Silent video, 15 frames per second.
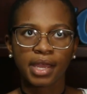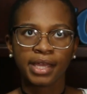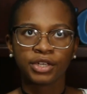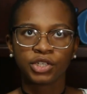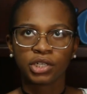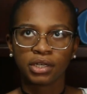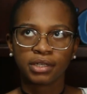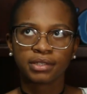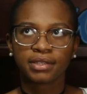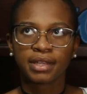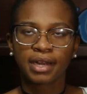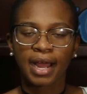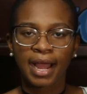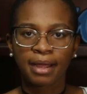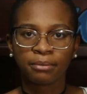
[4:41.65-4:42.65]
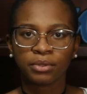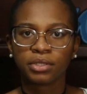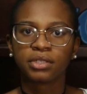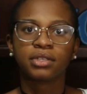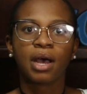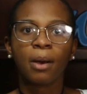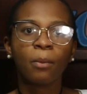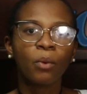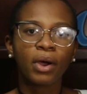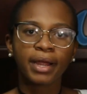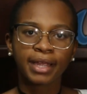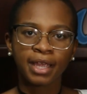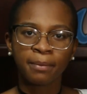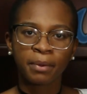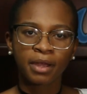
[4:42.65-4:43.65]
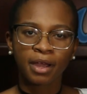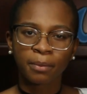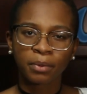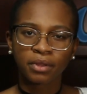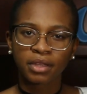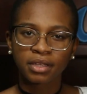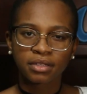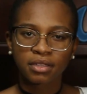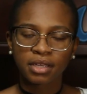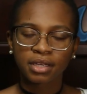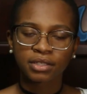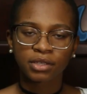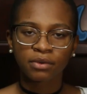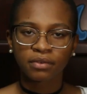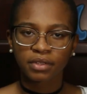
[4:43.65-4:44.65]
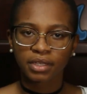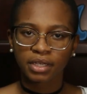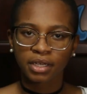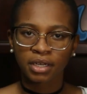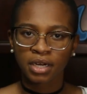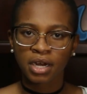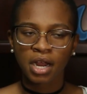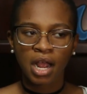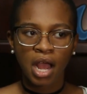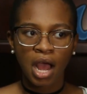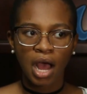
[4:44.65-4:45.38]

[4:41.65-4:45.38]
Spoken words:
ensures that I'm somewhat keeping up with these things over the year.